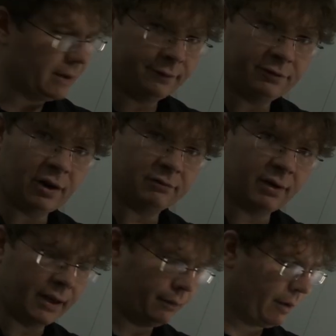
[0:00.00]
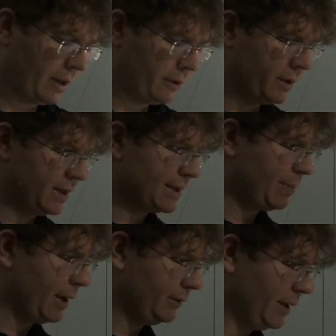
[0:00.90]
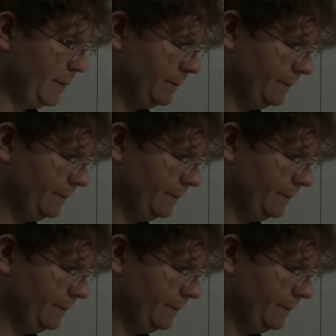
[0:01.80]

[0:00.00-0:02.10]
floodlight rather than a spotlight.